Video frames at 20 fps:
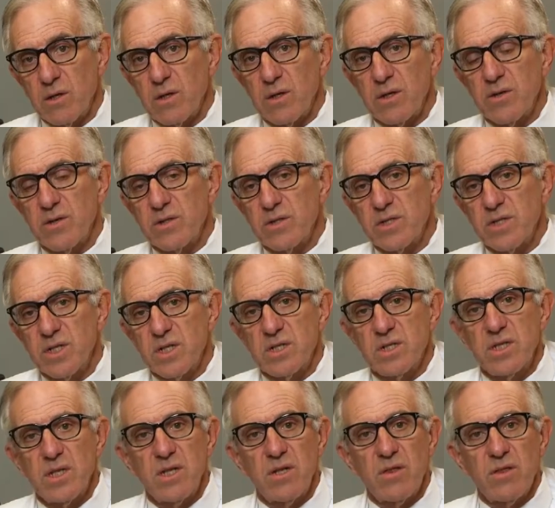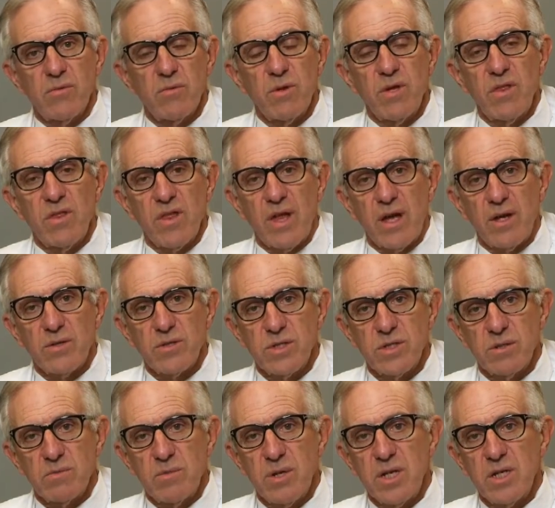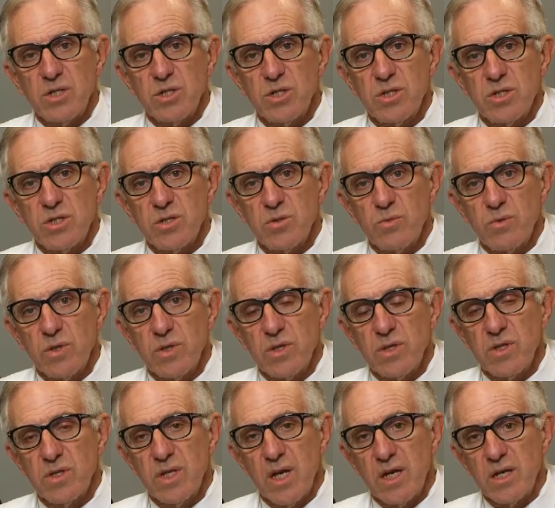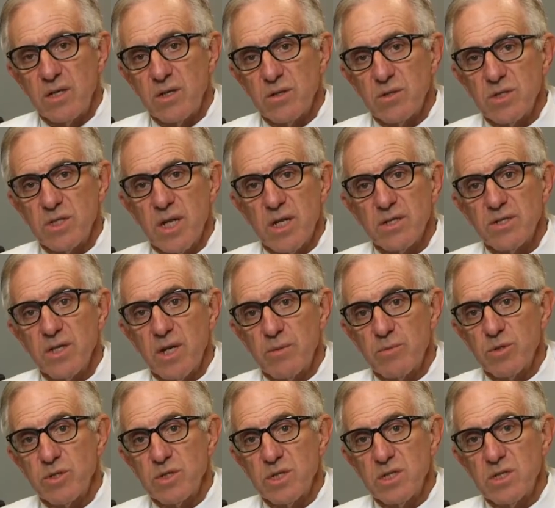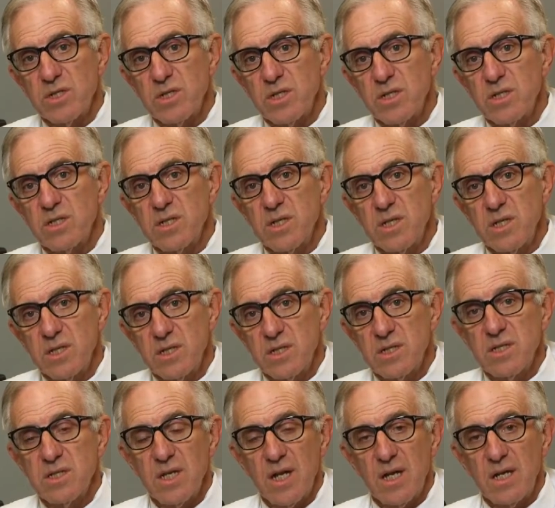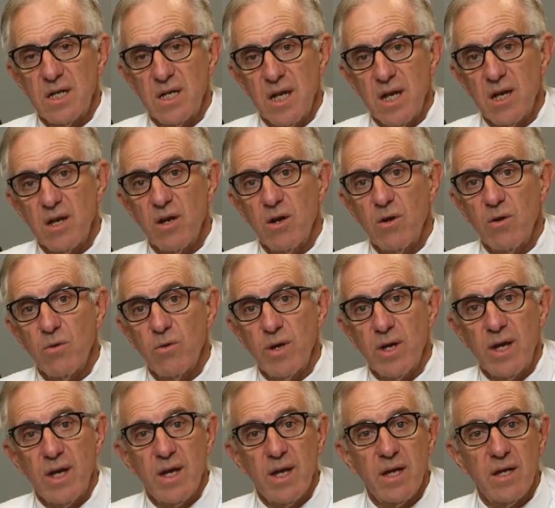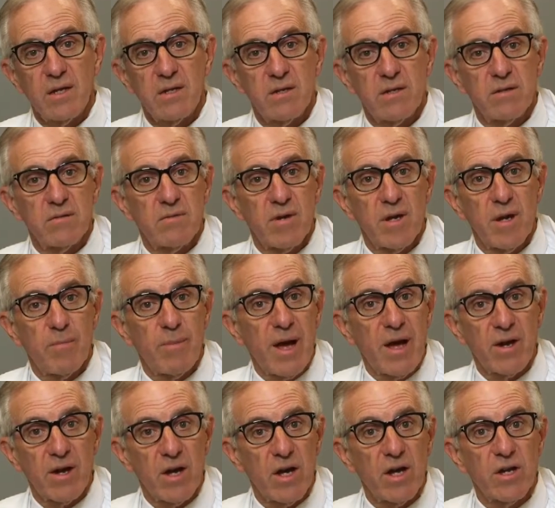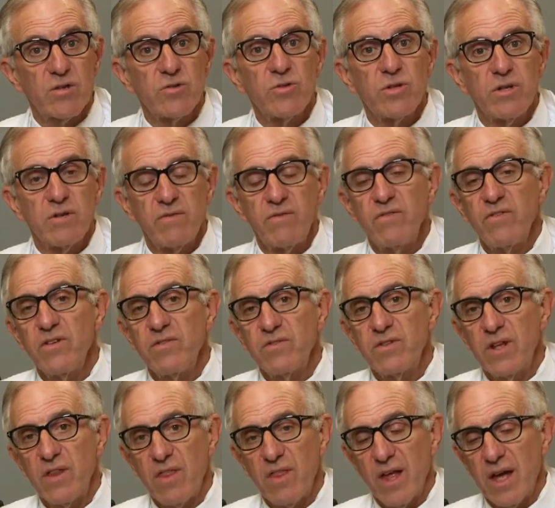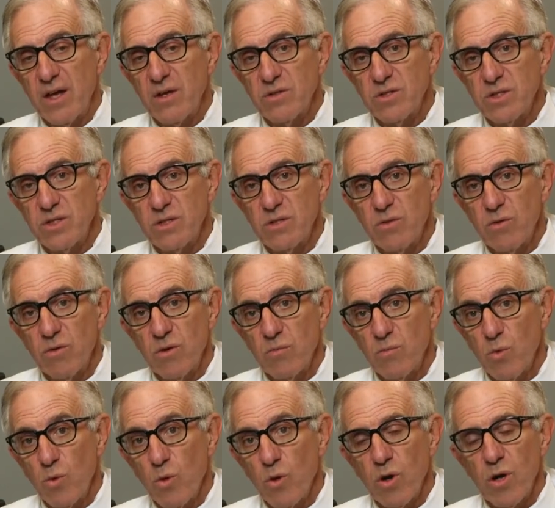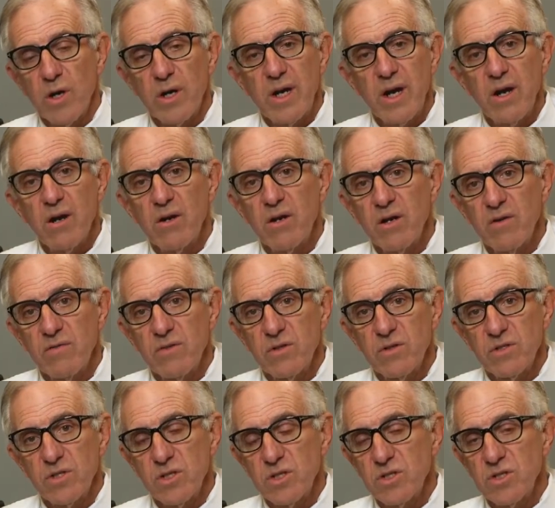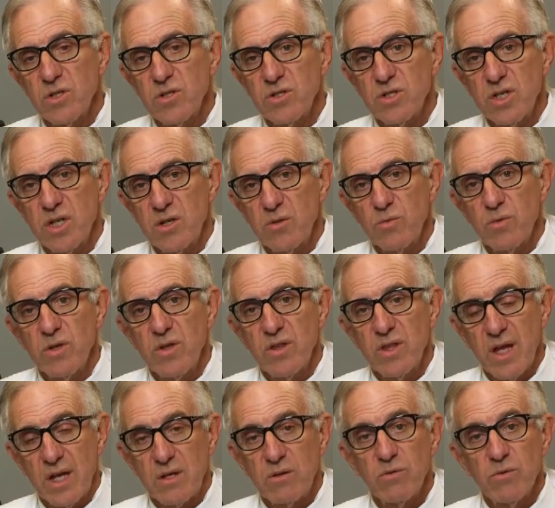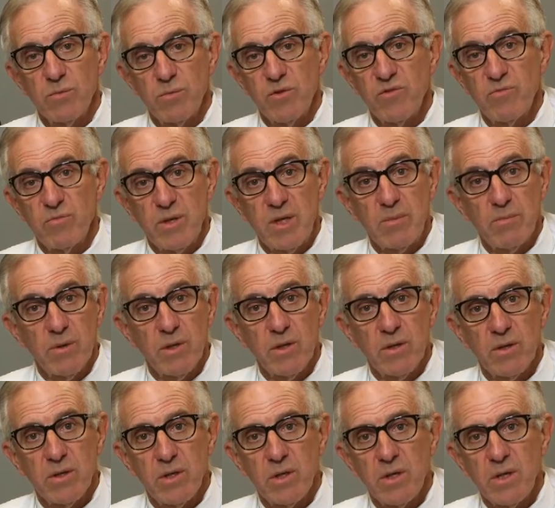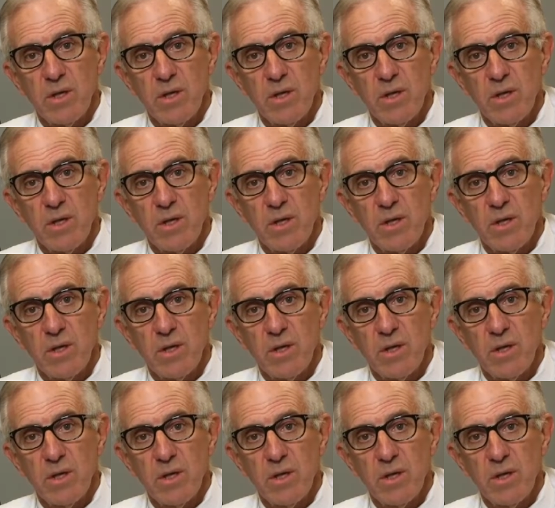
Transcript: Currently, there are 63,000 patients with diagnosed Alzheimer's disease in San Diego and about 150,000 or more caregivers associated with that group of people.